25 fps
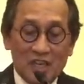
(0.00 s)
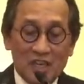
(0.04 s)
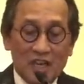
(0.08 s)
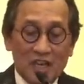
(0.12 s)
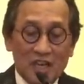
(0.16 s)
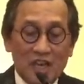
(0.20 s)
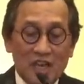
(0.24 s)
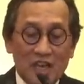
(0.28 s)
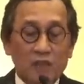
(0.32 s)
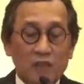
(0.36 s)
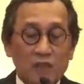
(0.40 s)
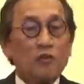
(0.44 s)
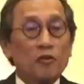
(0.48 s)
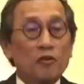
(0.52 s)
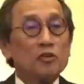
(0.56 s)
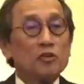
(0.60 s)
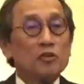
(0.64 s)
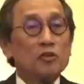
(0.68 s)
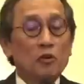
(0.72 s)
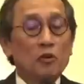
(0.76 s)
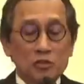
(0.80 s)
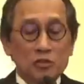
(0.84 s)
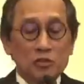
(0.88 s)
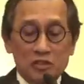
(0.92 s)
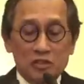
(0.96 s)
And for
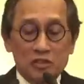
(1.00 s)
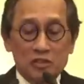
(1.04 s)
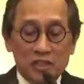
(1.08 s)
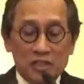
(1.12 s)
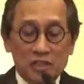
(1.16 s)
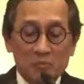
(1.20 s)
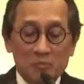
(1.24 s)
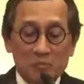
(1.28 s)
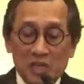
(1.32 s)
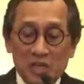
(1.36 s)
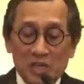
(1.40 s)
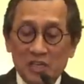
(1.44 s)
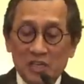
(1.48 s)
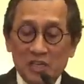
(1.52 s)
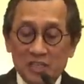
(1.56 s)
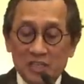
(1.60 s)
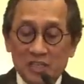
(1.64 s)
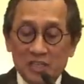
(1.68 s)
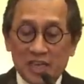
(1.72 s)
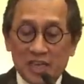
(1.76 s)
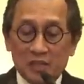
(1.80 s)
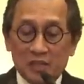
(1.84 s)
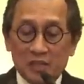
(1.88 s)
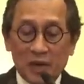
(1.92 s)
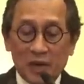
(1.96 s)
those that meet his
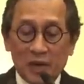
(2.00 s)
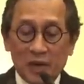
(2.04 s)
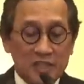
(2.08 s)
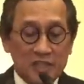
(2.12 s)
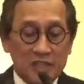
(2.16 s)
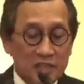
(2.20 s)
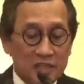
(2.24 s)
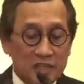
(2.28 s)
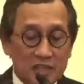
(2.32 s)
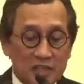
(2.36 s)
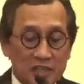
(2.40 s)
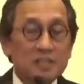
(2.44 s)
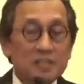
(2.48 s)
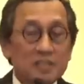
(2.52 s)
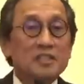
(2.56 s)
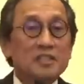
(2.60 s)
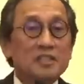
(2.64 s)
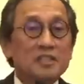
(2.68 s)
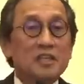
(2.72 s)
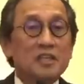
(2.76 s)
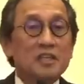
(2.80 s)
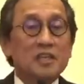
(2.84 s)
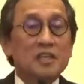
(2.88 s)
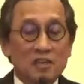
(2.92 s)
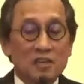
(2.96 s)
expectations,
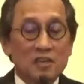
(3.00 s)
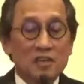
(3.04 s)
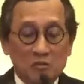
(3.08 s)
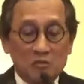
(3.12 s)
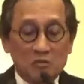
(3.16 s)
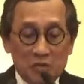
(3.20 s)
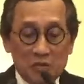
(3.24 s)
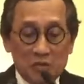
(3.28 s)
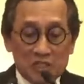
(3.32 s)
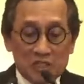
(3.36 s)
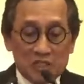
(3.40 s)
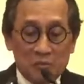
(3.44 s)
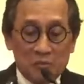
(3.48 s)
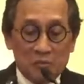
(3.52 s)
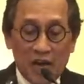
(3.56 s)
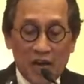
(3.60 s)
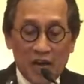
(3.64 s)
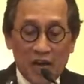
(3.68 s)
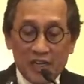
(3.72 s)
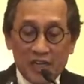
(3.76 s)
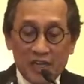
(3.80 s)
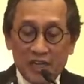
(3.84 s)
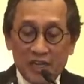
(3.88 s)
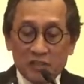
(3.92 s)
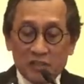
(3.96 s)
Mr.
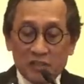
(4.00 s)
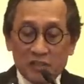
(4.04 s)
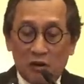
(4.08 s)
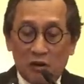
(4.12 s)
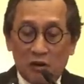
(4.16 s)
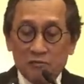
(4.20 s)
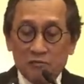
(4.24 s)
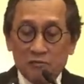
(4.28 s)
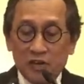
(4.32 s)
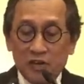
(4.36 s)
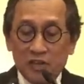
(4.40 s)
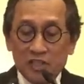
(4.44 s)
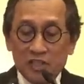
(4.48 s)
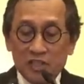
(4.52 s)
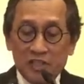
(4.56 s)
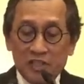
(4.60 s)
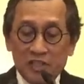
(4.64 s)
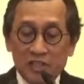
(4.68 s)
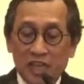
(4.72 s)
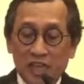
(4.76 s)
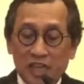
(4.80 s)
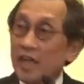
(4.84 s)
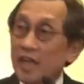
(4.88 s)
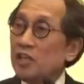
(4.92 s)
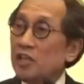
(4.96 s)
Biden has gone further
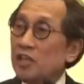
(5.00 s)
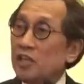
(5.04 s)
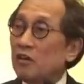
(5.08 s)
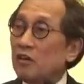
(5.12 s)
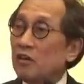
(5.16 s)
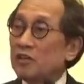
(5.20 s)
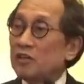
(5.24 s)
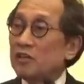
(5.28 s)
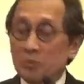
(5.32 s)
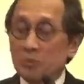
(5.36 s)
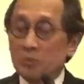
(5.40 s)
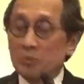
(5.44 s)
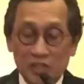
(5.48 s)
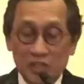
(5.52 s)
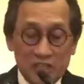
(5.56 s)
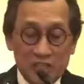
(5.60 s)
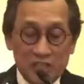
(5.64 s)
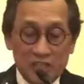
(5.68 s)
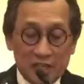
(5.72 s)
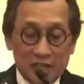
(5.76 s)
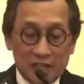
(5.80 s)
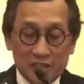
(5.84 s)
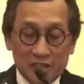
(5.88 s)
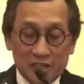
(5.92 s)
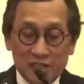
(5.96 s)
than any of his
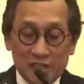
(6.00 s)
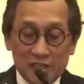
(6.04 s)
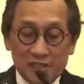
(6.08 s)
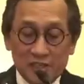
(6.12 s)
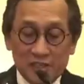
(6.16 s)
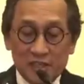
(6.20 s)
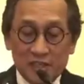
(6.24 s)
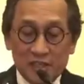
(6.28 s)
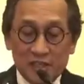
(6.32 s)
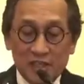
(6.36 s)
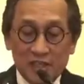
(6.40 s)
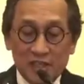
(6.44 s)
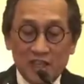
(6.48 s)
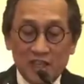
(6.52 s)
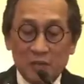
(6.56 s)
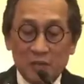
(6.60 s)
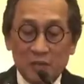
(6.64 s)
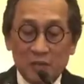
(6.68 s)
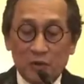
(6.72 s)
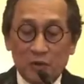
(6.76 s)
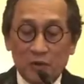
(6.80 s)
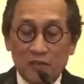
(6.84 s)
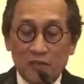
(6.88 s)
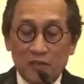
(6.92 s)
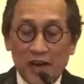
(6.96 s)
predecessors in
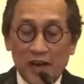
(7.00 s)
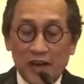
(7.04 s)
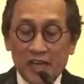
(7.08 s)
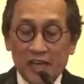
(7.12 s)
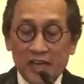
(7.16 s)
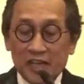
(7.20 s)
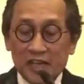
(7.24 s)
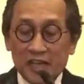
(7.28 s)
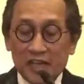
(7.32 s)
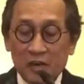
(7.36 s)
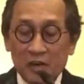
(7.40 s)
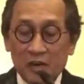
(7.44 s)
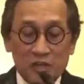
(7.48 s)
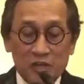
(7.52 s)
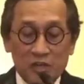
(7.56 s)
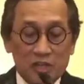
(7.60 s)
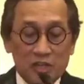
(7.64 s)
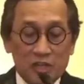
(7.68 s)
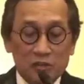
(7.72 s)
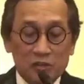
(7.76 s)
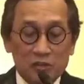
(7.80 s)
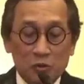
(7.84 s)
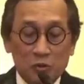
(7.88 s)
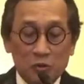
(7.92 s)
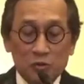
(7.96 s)
providing them with the
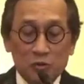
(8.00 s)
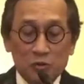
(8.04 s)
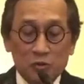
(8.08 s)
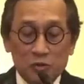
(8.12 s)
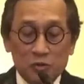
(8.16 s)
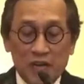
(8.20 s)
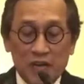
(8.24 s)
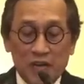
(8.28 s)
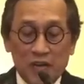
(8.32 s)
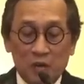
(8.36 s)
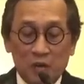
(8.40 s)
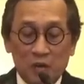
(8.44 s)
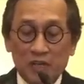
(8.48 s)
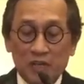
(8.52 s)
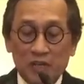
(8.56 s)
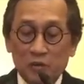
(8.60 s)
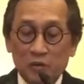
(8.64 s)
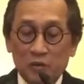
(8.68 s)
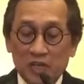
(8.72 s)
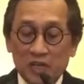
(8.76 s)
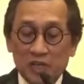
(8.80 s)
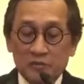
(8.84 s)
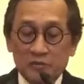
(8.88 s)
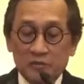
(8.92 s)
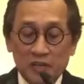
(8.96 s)
tools to help the
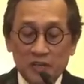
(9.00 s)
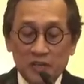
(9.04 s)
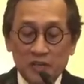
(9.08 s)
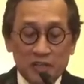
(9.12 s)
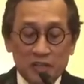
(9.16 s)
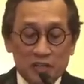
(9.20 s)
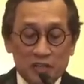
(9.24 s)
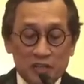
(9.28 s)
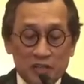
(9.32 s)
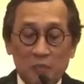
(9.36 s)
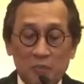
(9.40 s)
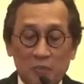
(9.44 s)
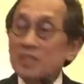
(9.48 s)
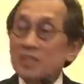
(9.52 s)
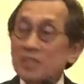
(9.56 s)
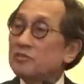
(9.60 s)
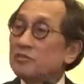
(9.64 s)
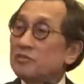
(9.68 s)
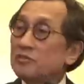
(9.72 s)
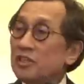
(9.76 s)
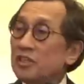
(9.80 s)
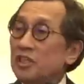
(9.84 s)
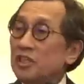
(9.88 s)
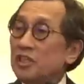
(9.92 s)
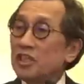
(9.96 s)
U.S. further common
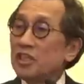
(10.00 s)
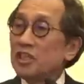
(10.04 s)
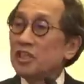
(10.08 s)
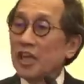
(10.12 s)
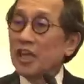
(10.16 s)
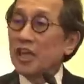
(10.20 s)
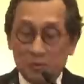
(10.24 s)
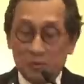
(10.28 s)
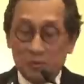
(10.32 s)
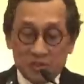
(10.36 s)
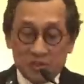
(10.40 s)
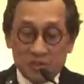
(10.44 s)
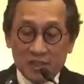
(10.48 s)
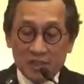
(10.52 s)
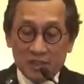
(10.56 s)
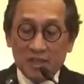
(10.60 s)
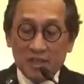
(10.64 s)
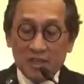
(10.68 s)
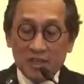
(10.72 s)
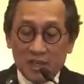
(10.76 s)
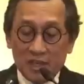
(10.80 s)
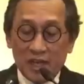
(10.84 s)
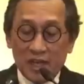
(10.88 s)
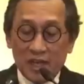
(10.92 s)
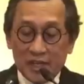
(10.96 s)
strategic aims.
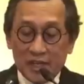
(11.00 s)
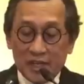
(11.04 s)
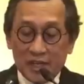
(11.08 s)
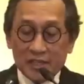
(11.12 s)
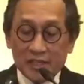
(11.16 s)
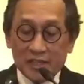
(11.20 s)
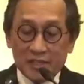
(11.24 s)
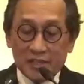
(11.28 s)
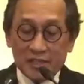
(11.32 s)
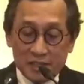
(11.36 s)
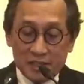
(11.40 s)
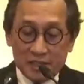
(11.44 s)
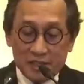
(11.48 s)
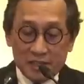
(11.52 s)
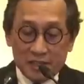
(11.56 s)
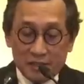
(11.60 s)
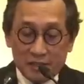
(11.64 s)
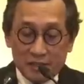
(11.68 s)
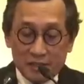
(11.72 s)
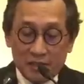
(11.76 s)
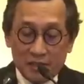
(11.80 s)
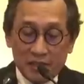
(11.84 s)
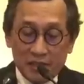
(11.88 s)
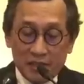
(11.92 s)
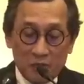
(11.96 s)
And that's
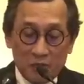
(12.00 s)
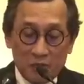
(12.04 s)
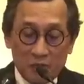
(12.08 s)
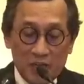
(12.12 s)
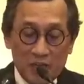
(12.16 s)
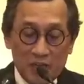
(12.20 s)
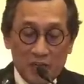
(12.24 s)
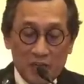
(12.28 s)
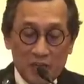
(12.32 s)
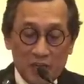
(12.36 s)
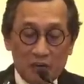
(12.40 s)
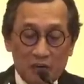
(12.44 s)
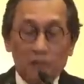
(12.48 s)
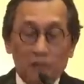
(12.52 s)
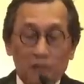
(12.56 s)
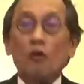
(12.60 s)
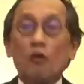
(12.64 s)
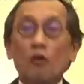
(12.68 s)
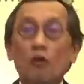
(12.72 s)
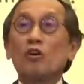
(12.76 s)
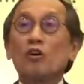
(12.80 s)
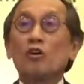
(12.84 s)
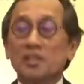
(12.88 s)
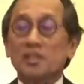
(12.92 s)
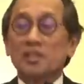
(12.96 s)
the meaning of
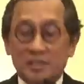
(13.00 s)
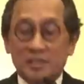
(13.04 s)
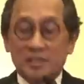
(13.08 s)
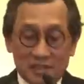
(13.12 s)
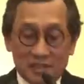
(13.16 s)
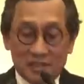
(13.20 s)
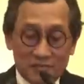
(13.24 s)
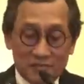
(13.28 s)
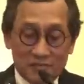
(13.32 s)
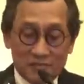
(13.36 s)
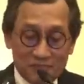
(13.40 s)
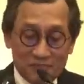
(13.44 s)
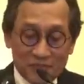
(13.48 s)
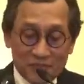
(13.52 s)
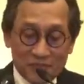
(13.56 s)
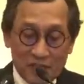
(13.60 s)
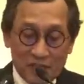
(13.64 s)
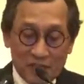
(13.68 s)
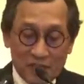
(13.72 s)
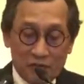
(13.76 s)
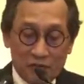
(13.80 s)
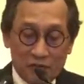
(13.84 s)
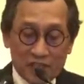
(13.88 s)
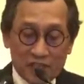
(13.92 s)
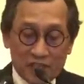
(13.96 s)
AUKUS,
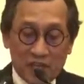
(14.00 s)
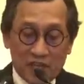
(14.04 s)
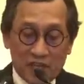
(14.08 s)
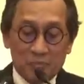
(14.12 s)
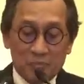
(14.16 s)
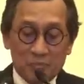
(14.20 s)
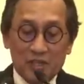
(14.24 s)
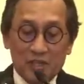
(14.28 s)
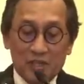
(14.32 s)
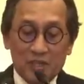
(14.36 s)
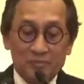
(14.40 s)
for example.